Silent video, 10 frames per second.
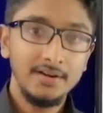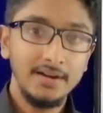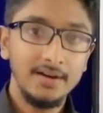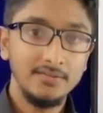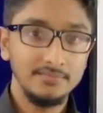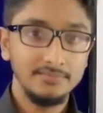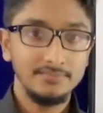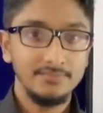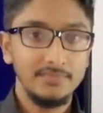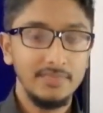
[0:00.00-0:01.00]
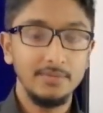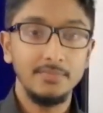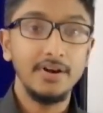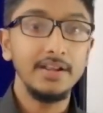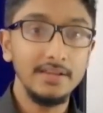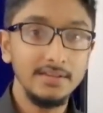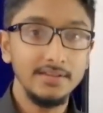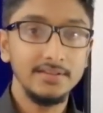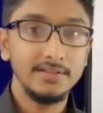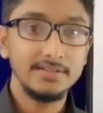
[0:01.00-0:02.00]
Now, the body
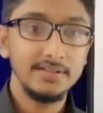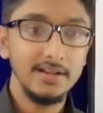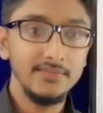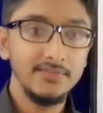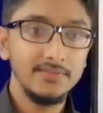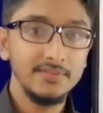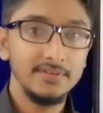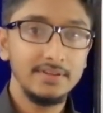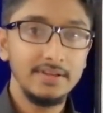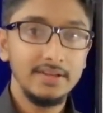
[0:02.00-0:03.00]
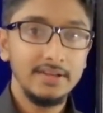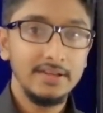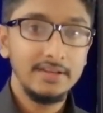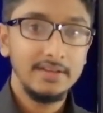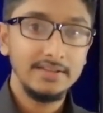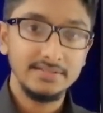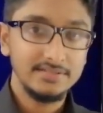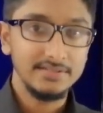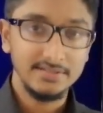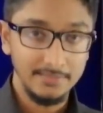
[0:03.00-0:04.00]
itself is a
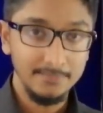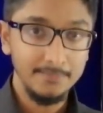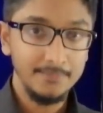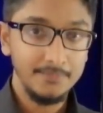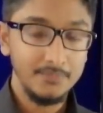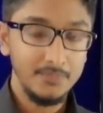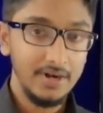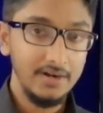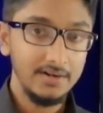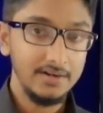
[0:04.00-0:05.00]
system, but